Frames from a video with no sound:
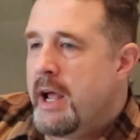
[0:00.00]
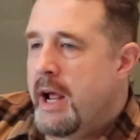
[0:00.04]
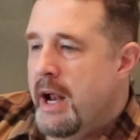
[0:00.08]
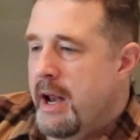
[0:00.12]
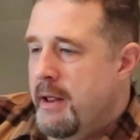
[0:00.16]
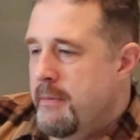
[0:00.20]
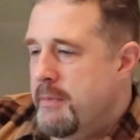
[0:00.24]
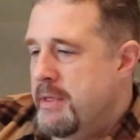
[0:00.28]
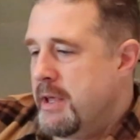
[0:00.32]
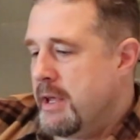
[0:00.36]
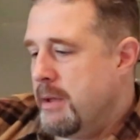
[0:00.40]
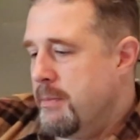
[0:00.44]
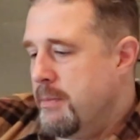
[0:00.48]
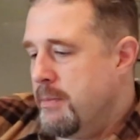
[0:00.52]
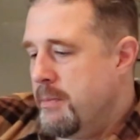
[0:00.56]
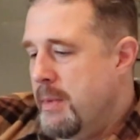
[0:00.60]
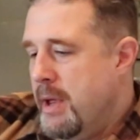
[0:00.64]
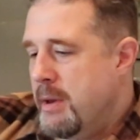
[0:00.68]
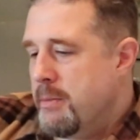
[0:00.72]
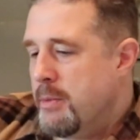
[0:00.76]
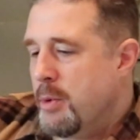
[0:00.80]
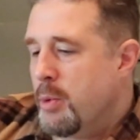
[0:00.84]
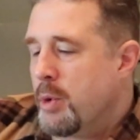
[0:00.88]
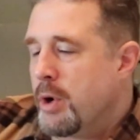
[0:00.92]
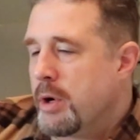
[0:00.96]
And I think it
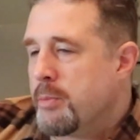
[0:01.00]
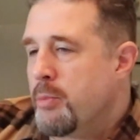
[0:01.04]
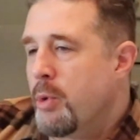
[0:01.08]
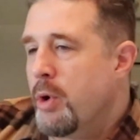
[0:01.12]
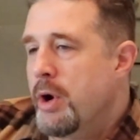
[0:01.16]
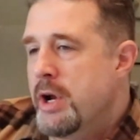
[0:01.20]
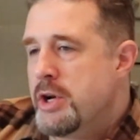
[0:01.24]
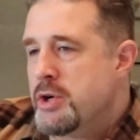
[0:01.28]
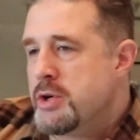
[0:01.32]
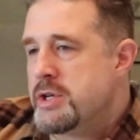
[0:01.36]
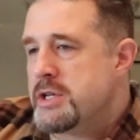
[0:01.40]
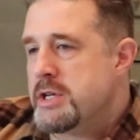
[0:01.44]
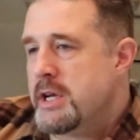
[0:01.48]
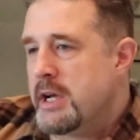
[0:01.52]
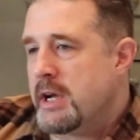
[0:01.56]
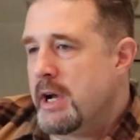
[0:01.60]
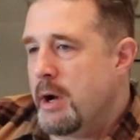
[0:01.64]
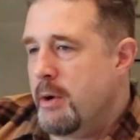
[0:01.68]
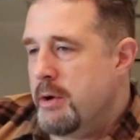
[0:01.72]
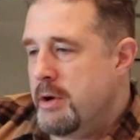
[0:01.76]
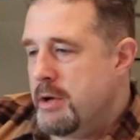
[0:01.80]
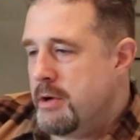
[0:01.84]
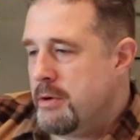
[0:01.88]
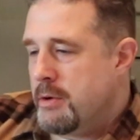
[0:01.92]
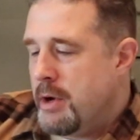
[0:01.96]
made the work more interesting.
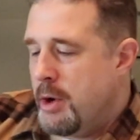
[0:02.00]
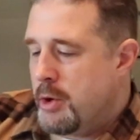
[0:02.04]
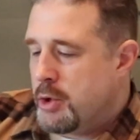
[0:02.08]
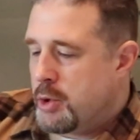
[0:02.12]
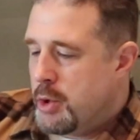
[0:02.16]
I would